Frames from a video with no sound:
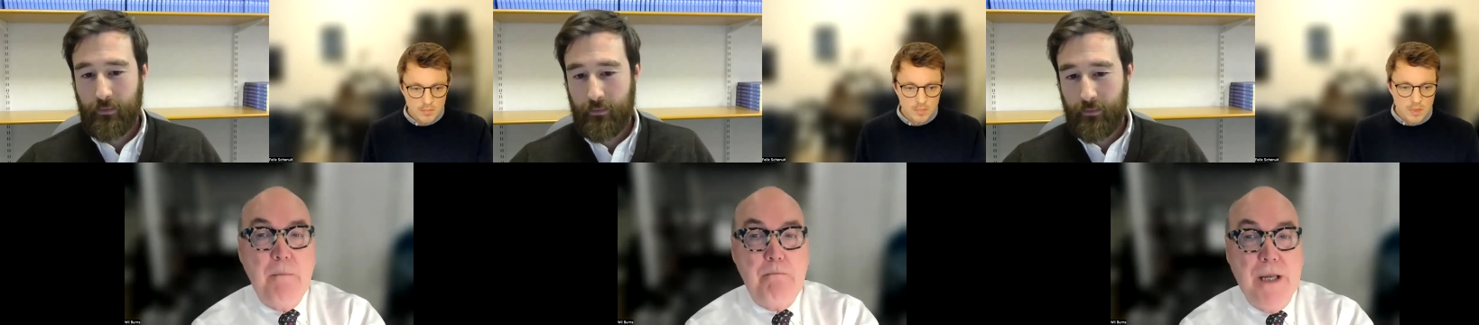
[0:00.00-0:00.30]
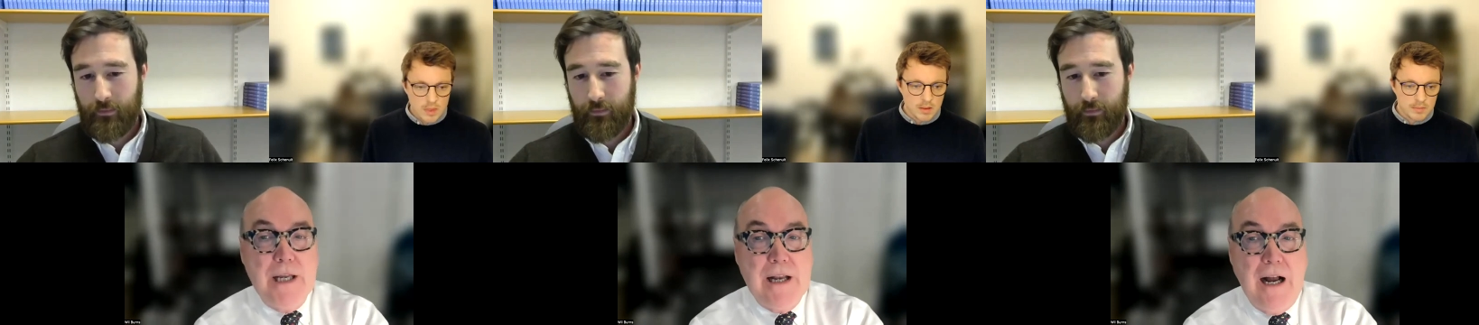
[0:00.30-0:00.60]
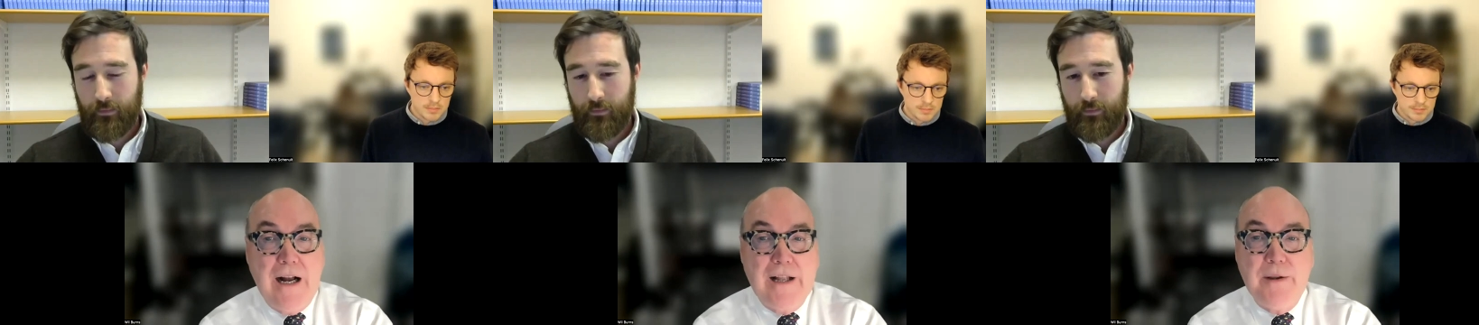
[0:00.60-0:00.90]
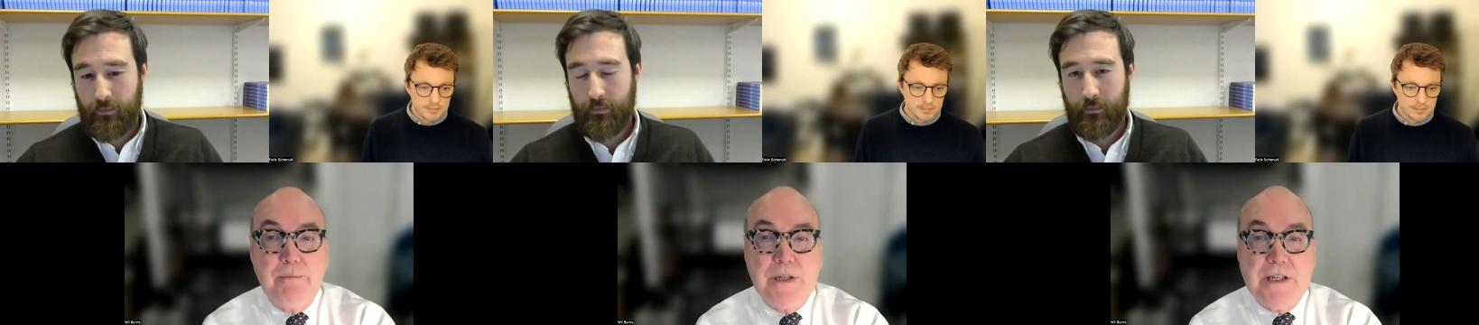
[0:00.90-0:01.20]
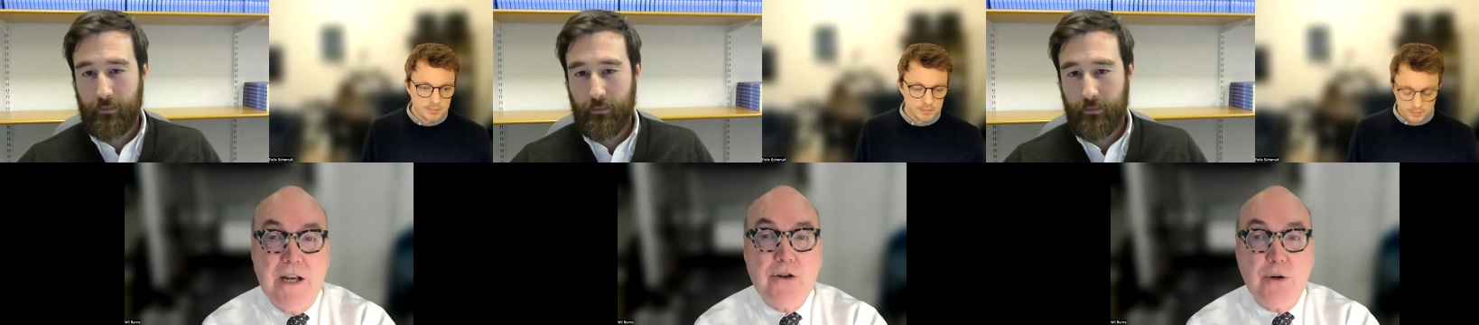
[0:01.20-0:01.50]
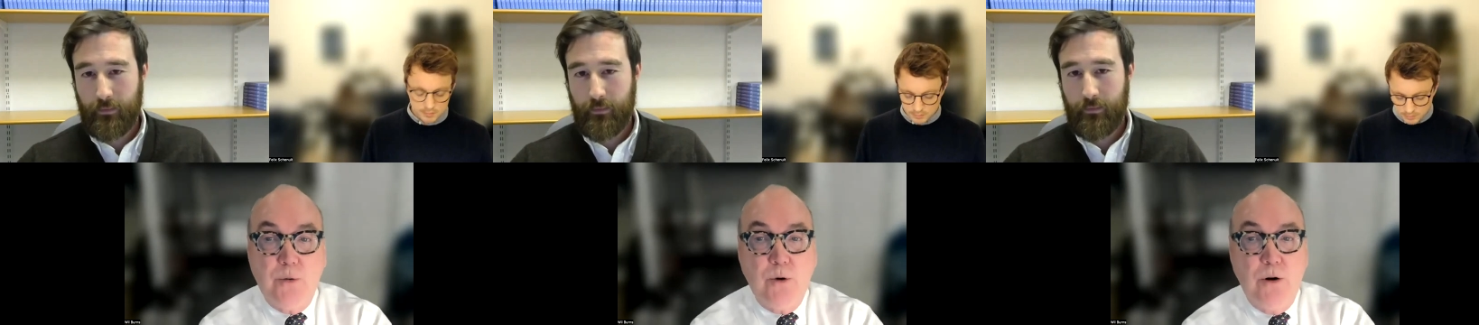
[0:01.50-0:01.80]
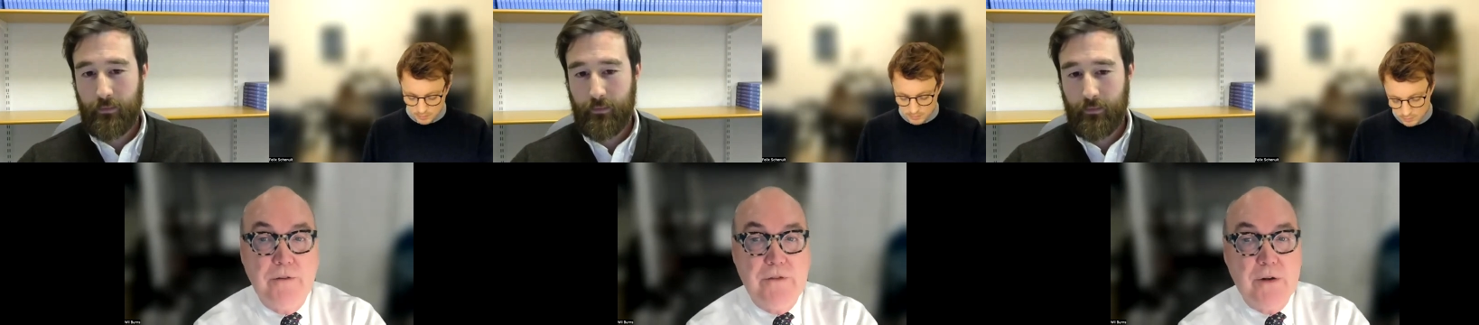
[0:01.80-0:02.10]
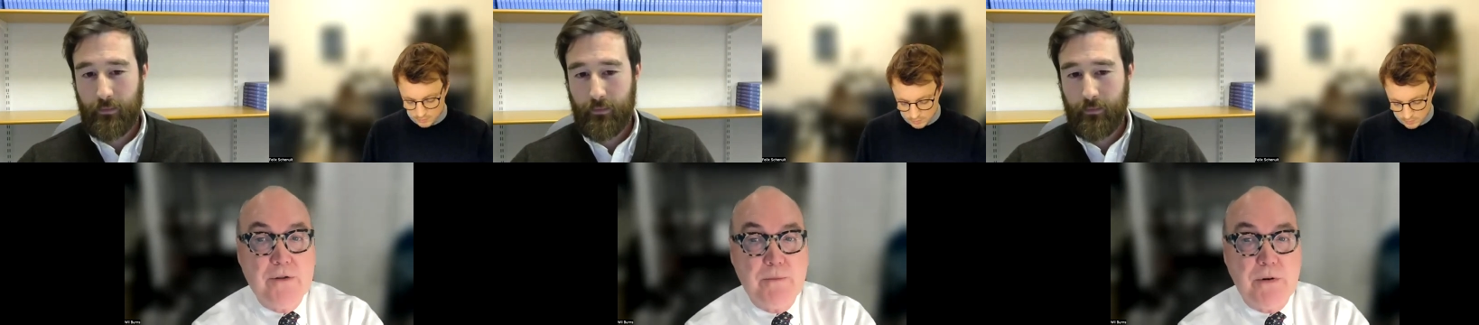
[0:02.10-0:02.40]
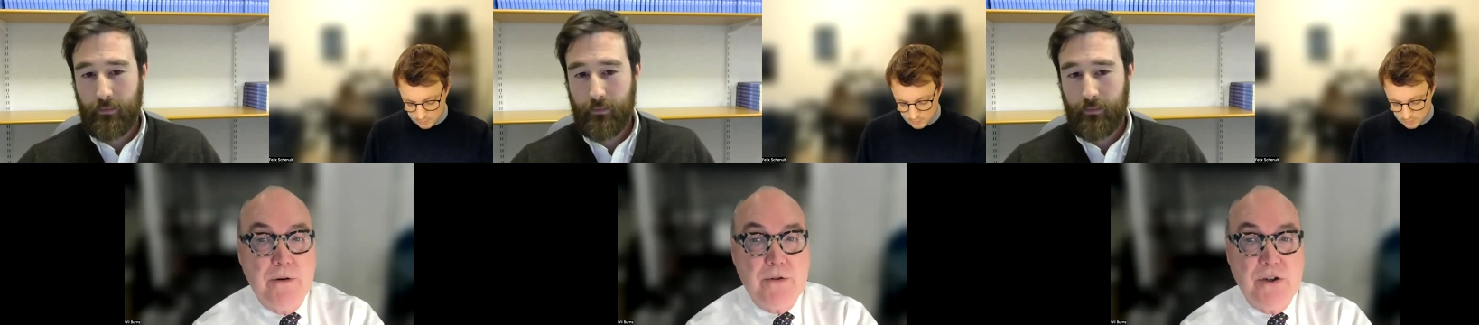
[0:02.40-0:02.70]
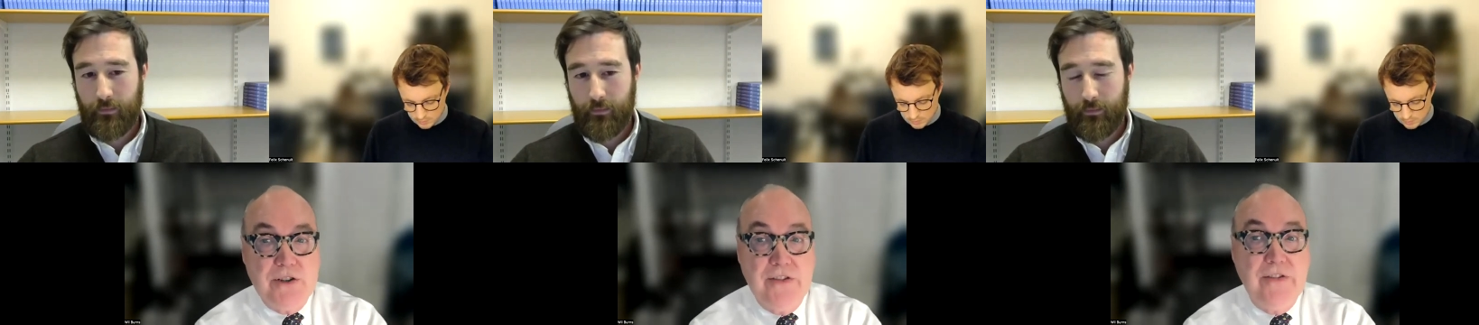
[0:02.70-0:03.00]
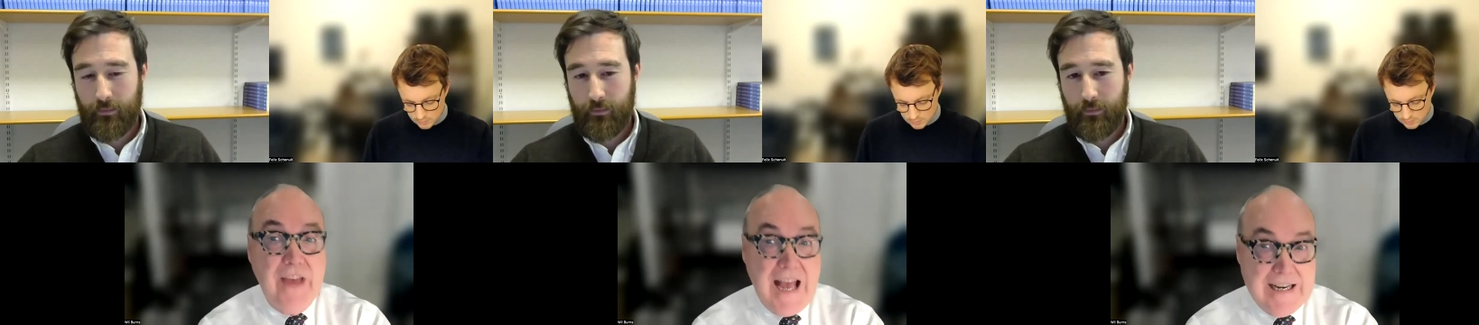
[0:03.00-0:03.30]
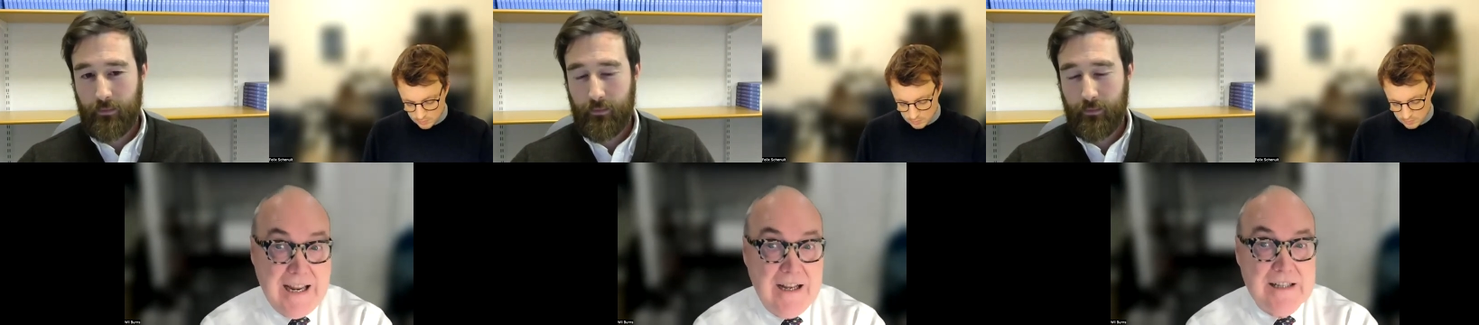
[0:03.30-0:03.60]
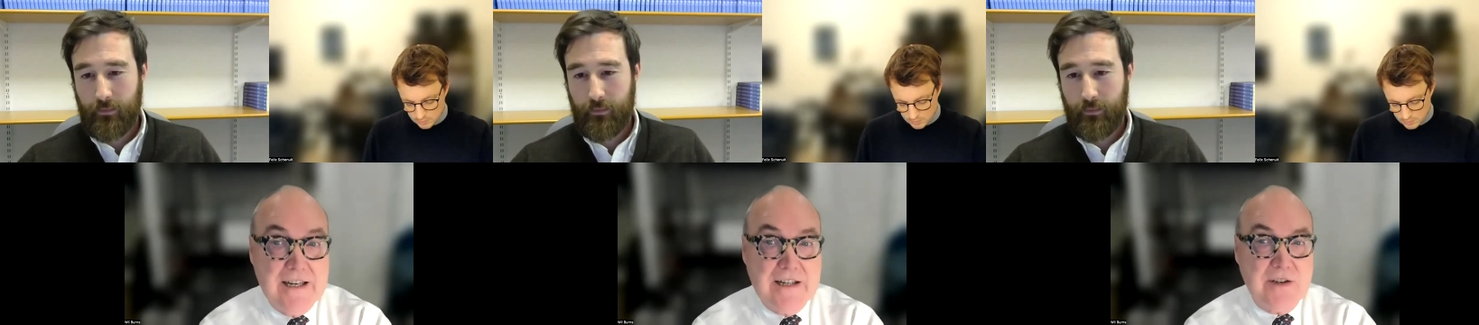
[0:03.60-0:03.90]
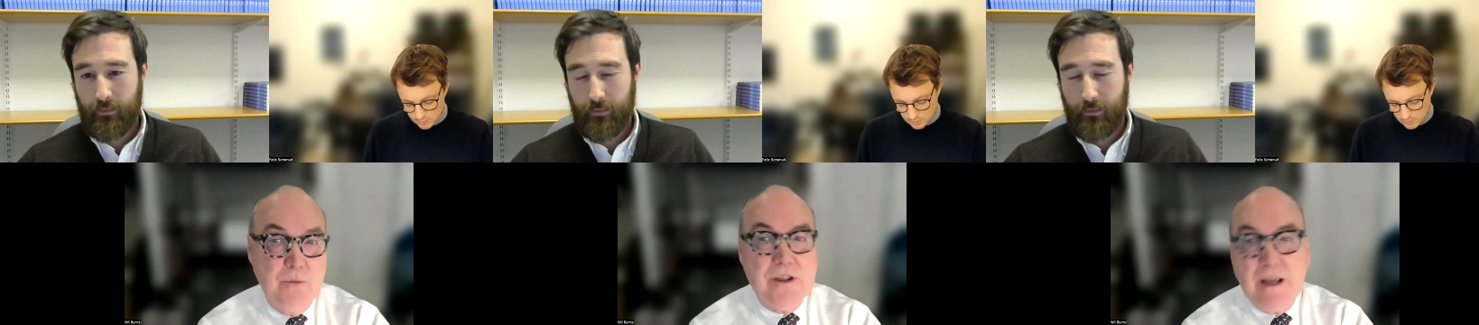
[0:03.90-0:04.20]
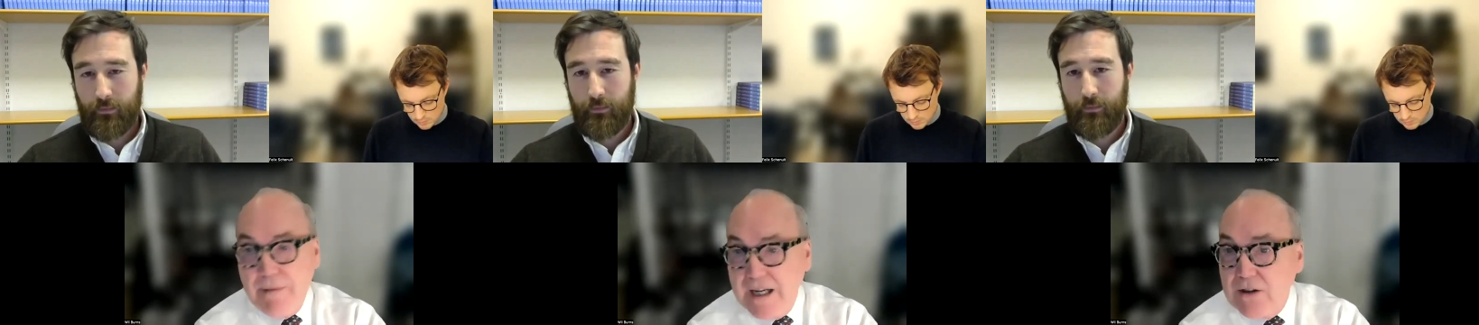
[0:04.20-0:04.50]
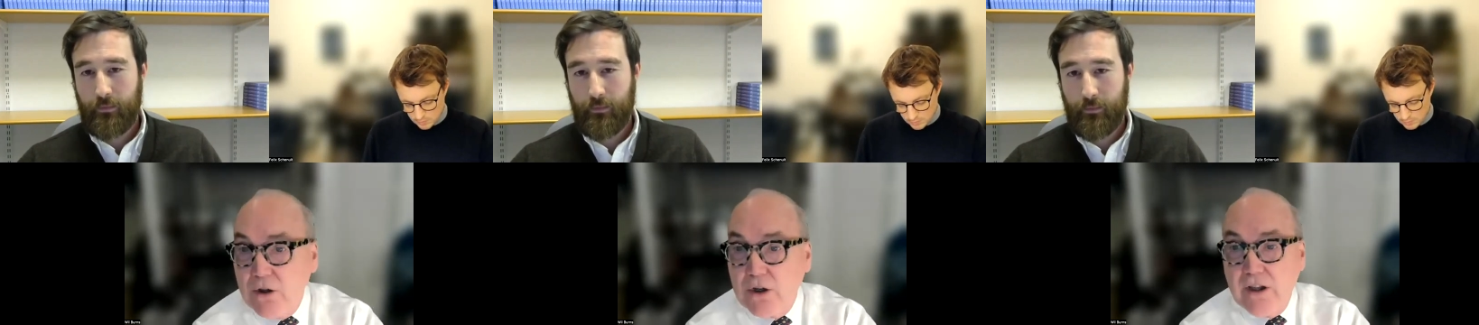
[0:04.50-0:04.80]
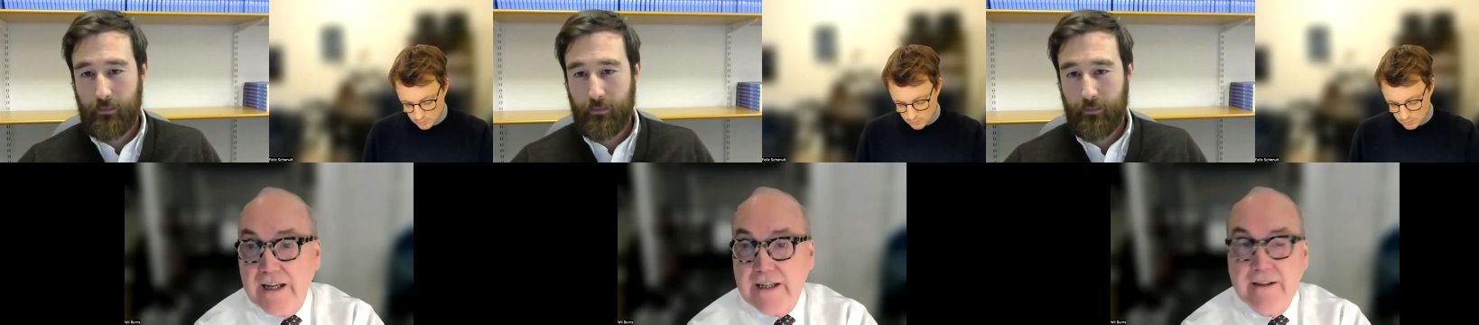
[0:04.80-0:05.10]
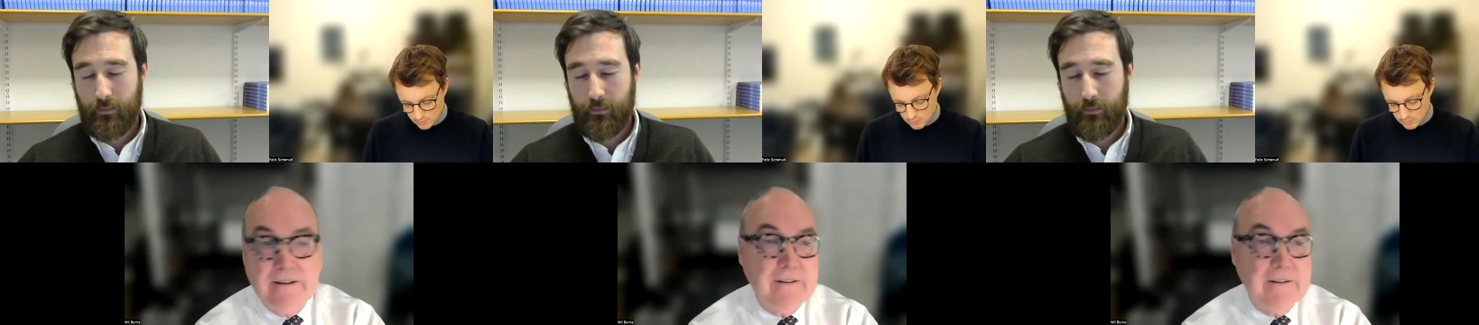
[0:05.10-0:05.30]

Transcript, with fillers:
Speaker 1: bit on the potential role of those approaches in that context and what that might look like.